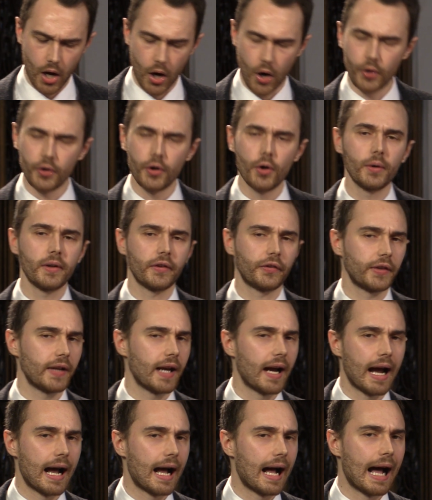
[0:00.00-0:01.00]
Oh no, you
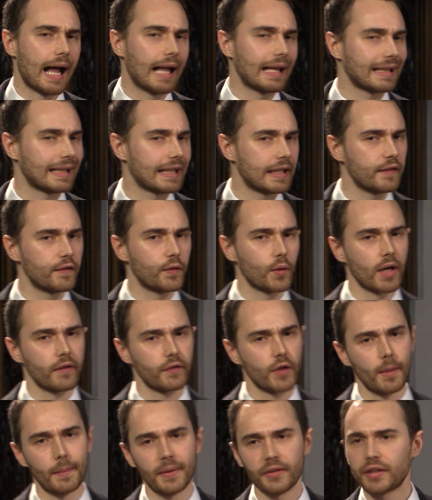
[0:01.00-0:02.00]
see, I'll give when
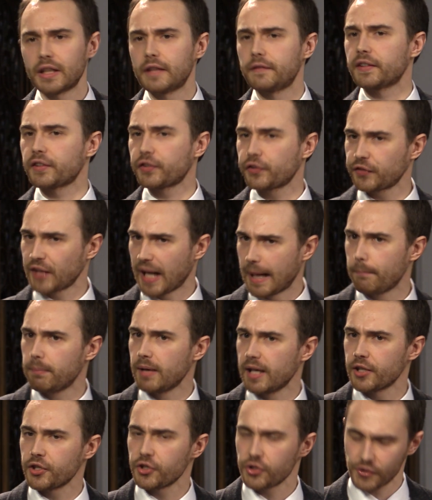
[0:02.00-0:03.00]
I've got myself
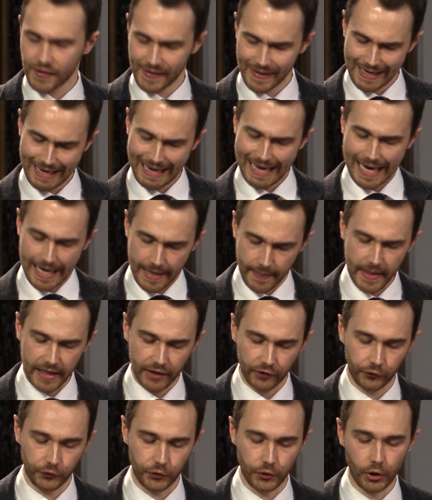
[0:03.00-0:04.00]
established in
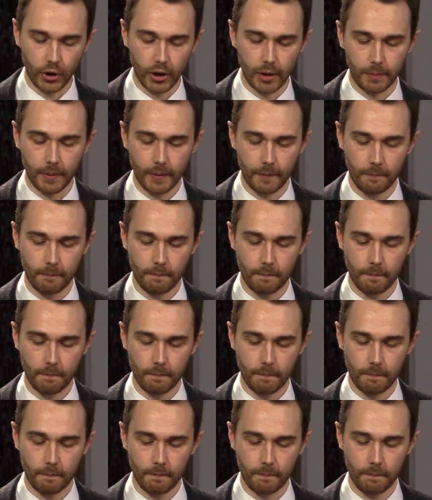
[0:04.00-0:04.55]
this job.